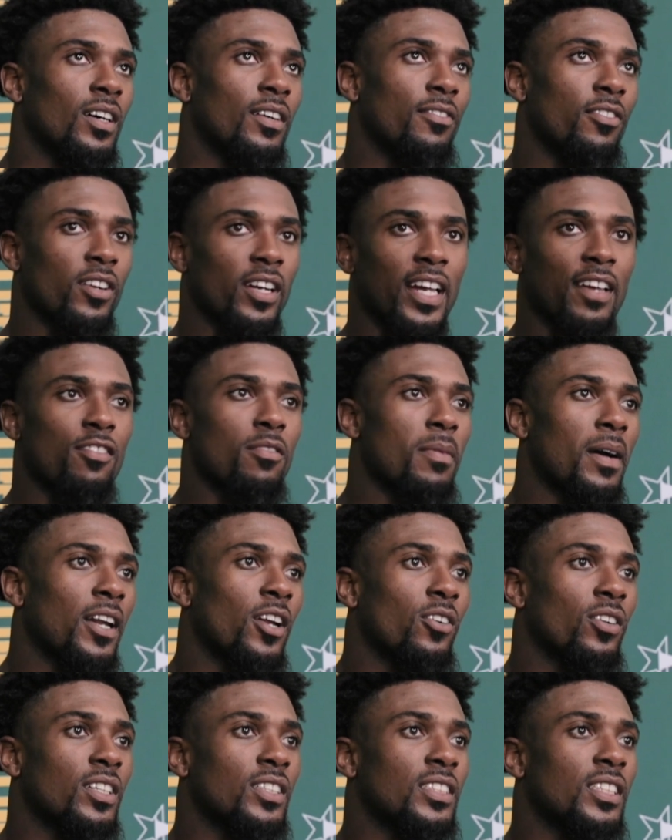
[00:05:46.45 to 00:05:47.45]
for everybody
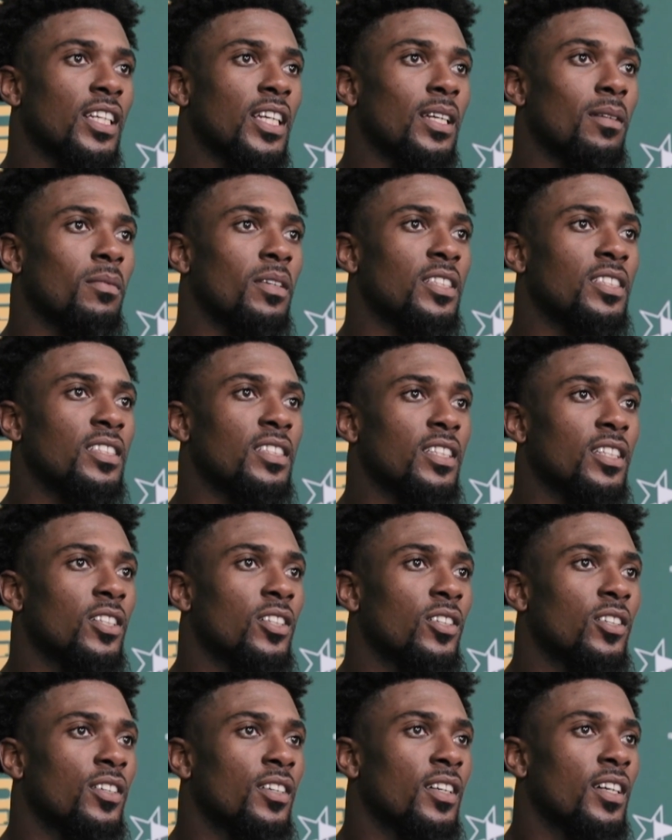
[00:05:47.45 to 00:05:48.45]
on this team is
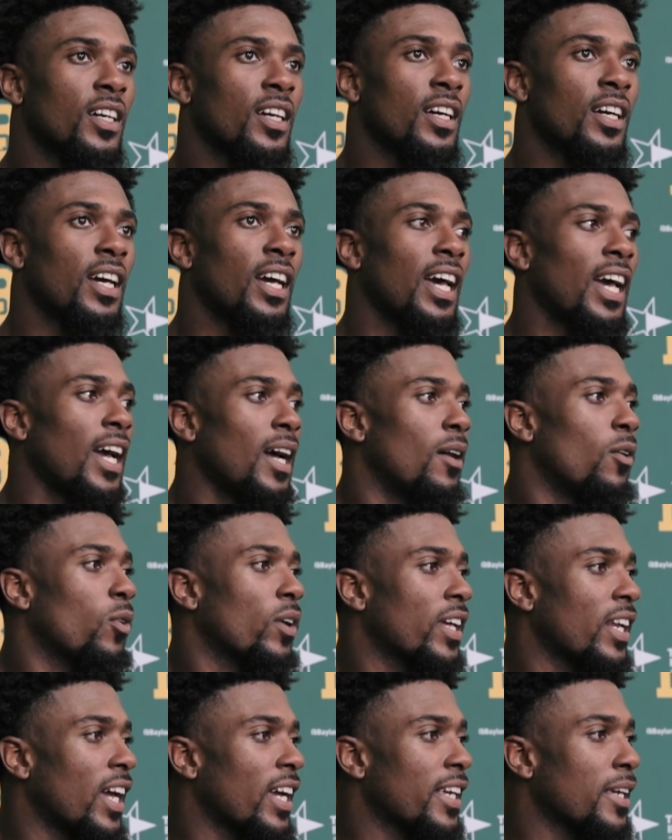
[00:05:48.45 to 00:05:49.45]
still how
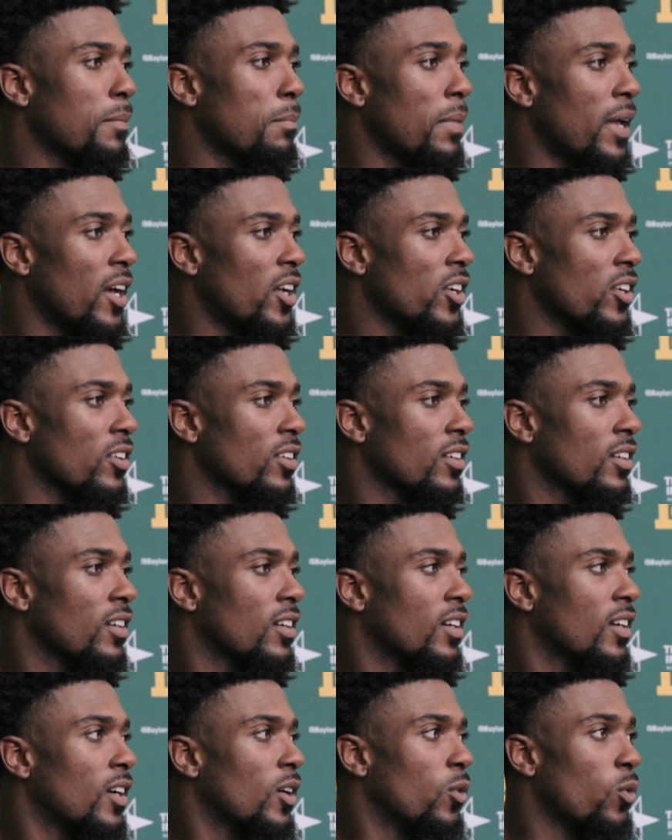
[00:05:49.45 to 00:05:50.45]
can I get better?
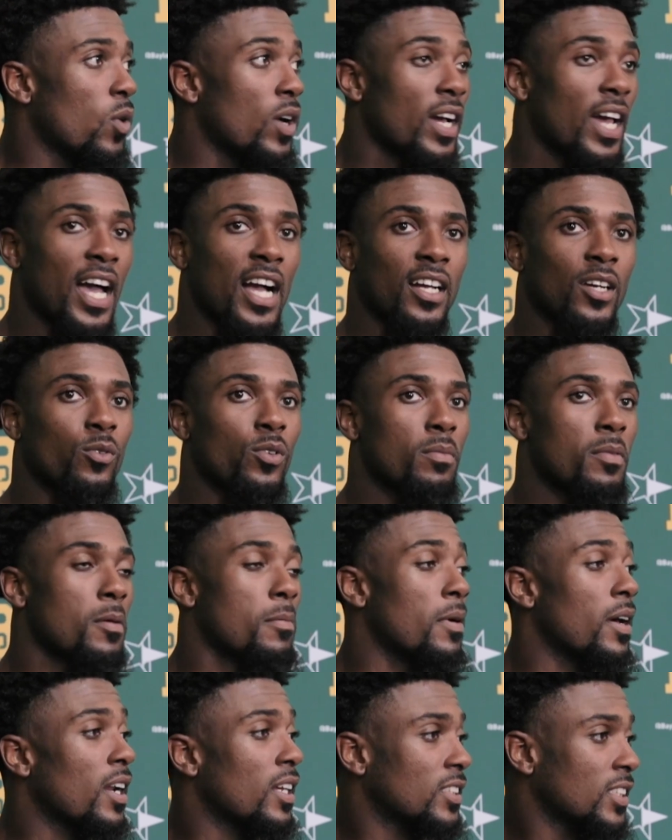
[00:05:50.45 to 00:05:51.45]
What, how can we be
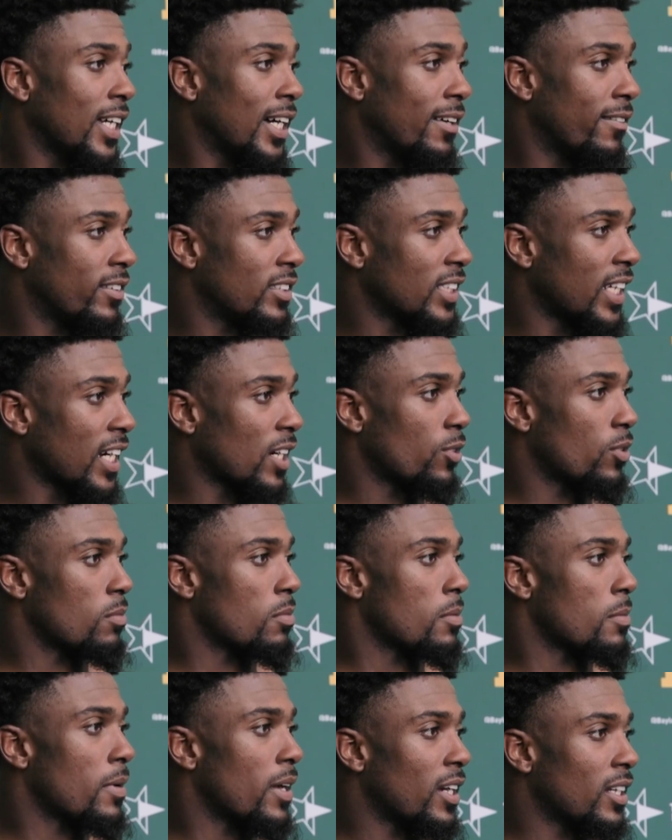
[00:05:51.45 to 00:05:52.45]
better as offense? How can
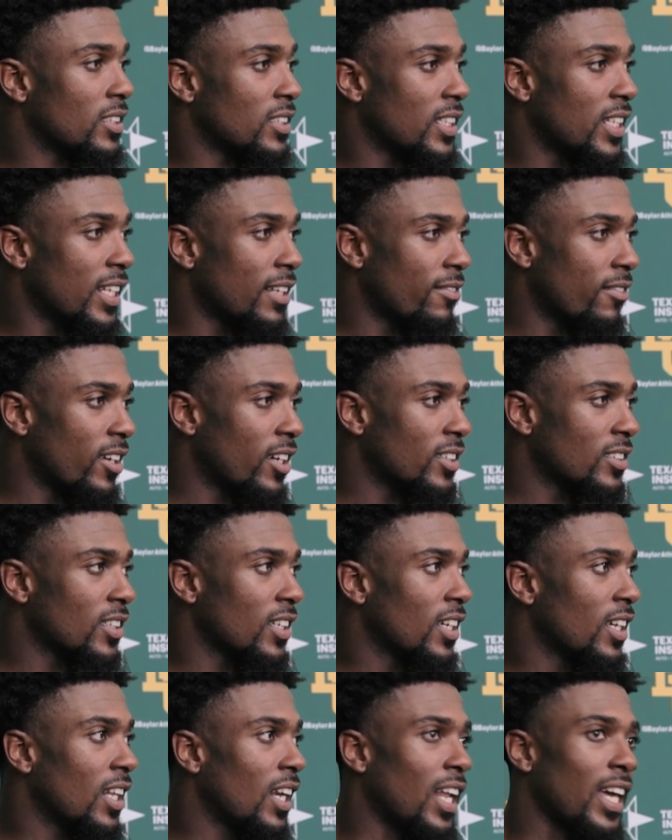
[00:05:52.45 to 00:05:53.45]
we be better as defense?
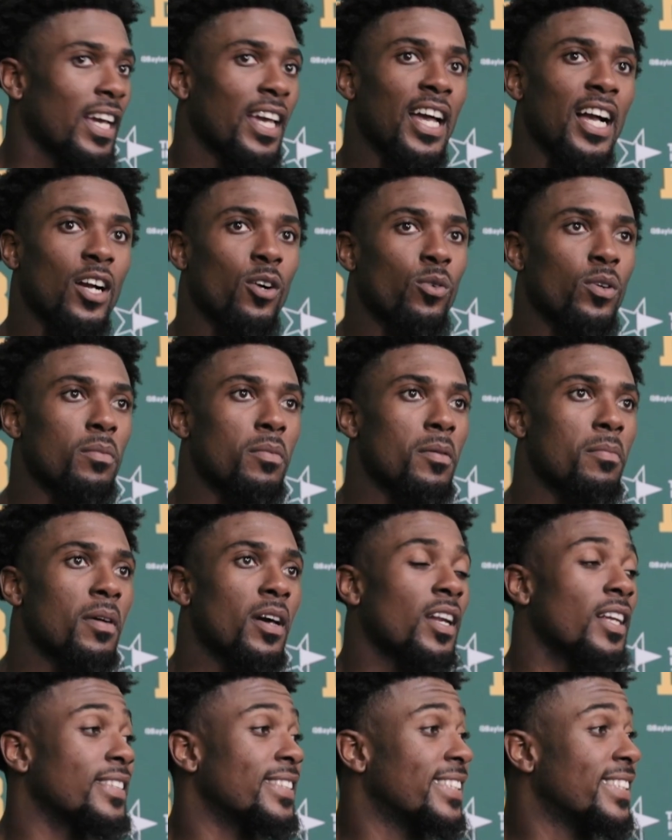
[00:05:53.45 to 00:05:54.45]
Like, how can we be
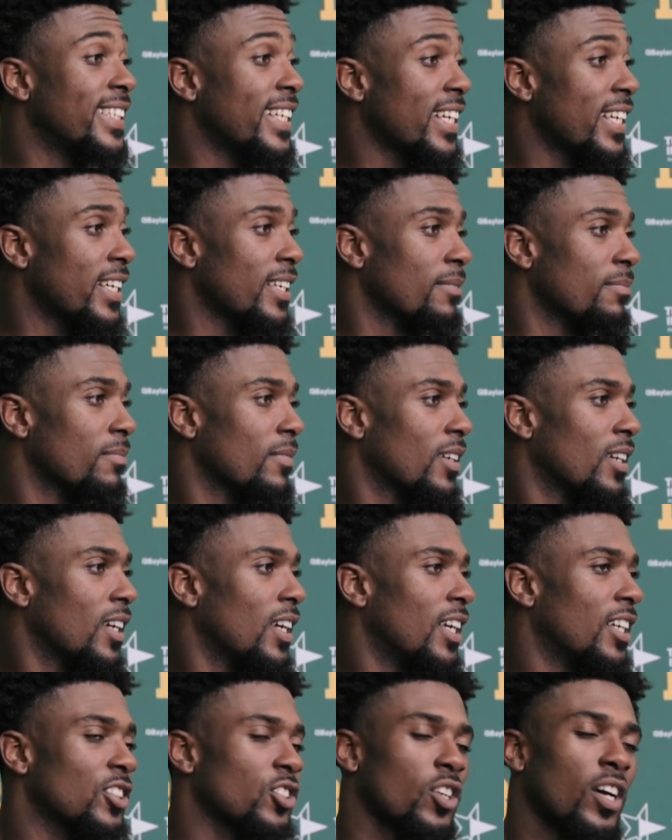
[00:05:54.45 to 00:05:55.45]
better as a team?
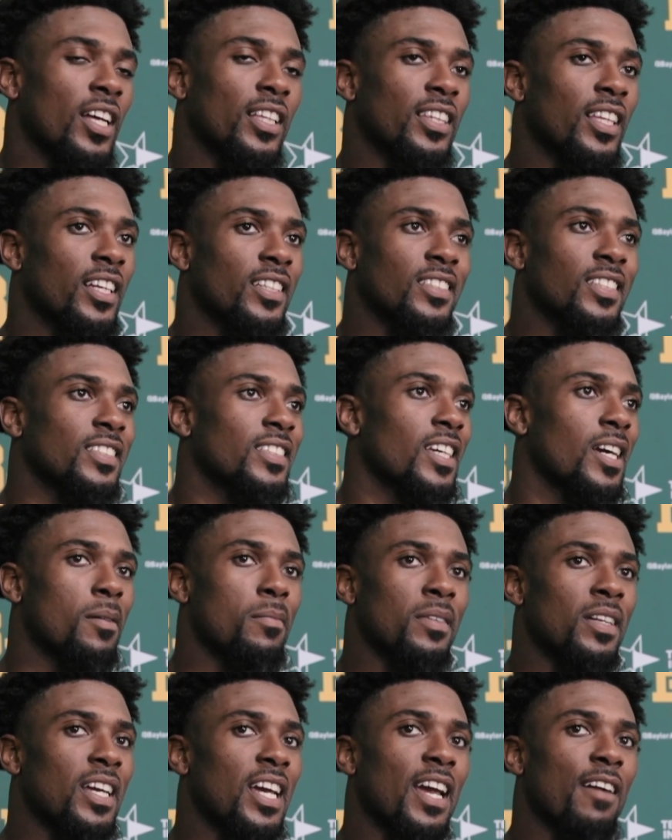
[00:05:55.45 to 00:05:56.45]
And so I think just
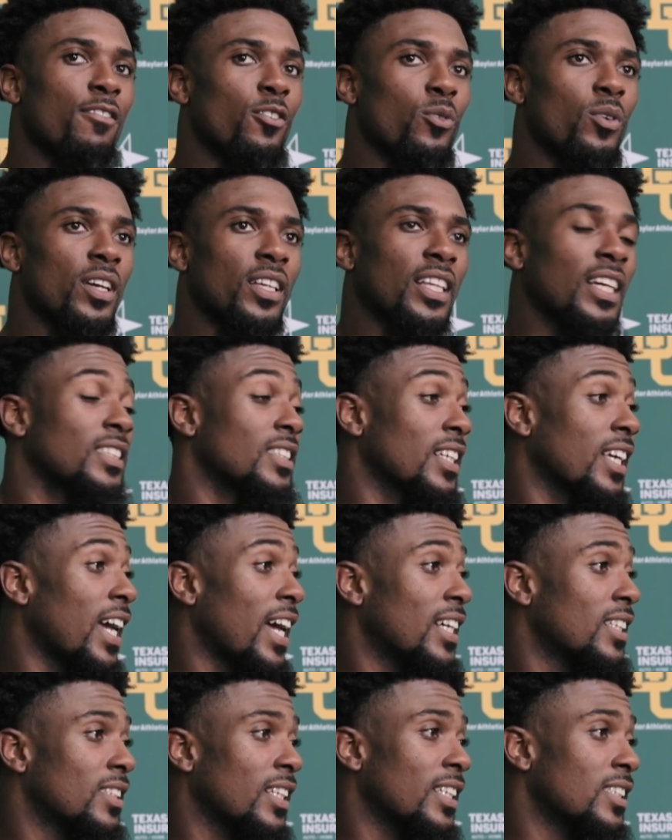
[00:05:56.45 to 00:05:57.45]
coming in every week, that's the
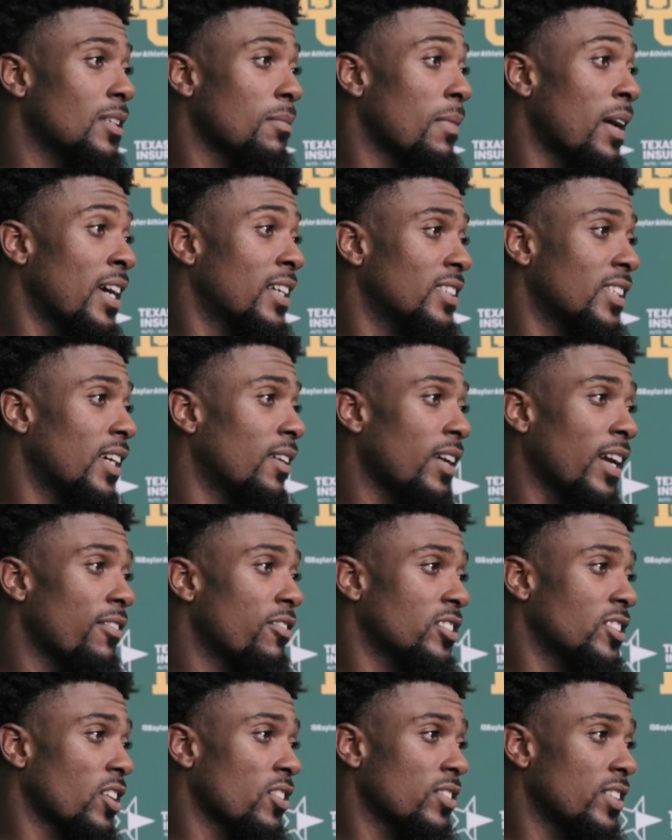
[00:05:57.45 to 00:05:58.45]
guys, that's the mindset
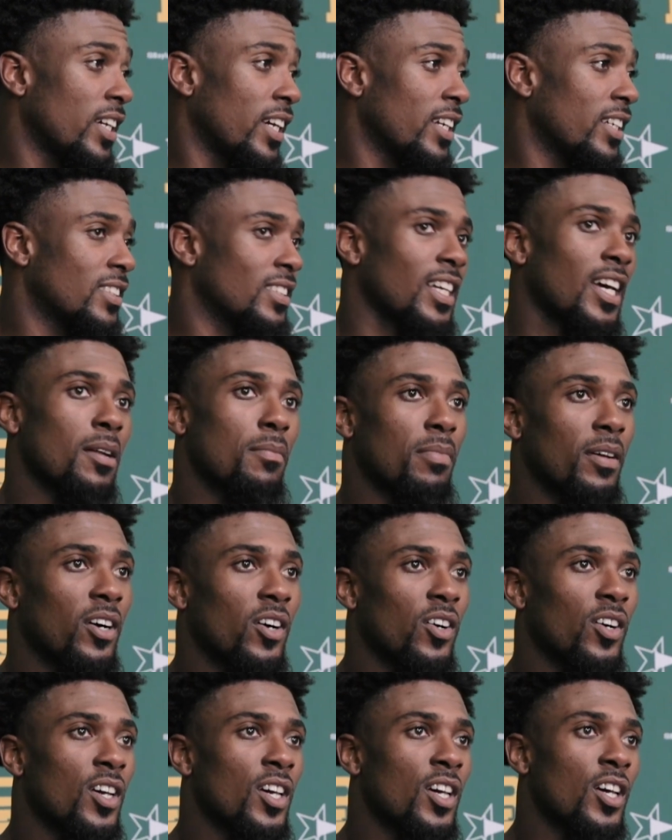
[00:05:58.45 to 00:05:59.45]
every single day. It's not
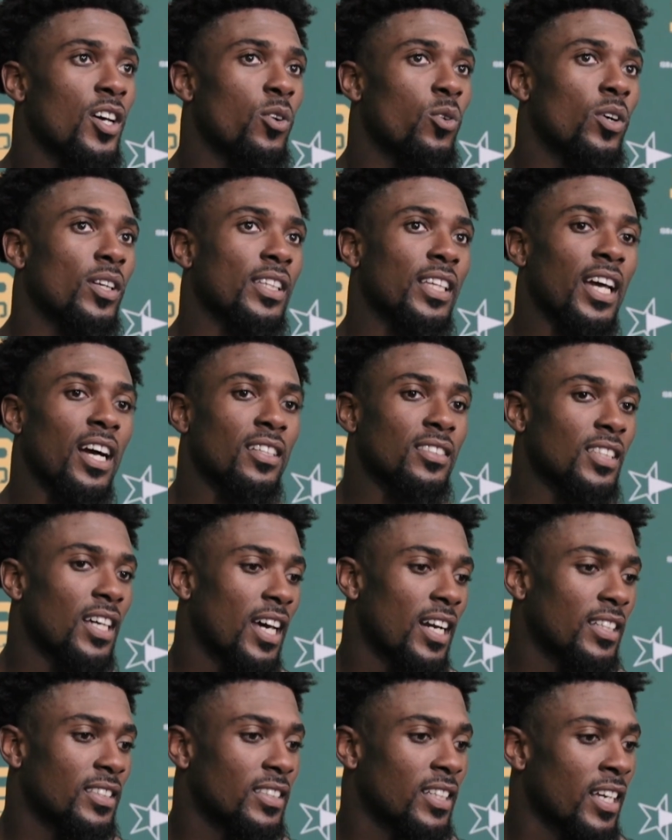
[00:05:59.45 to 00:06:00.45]
about what the
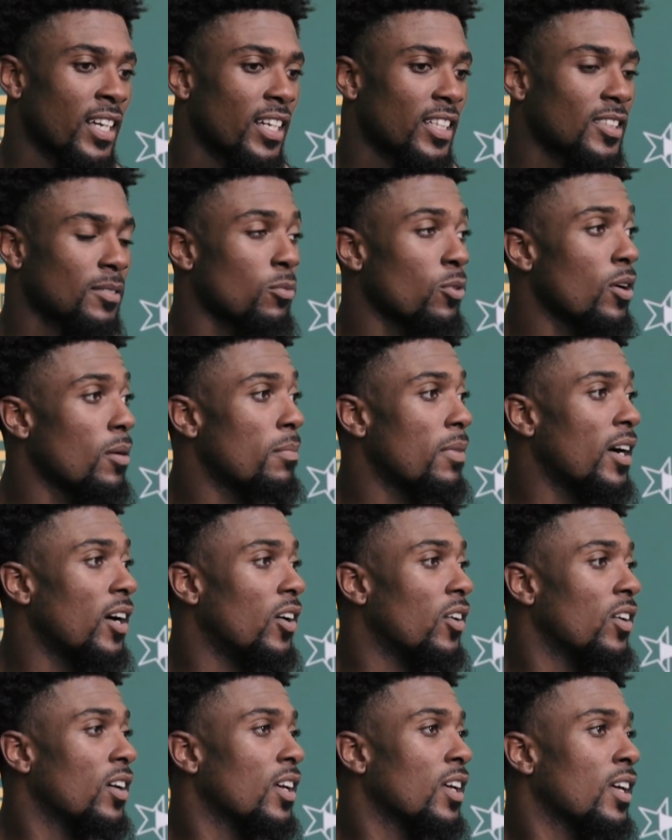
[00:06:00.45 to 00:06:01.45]
outside is saying. It's more
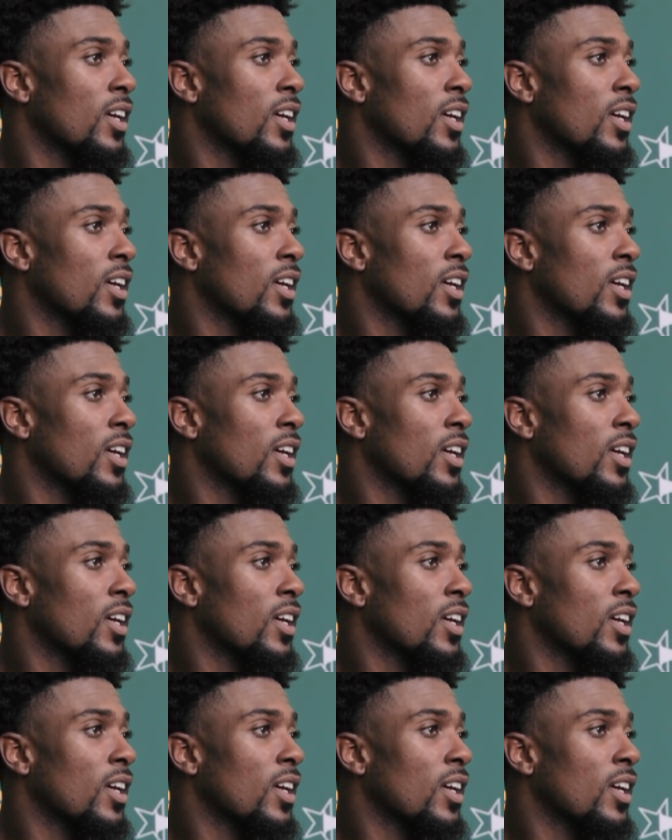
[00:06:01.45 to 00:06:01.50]
about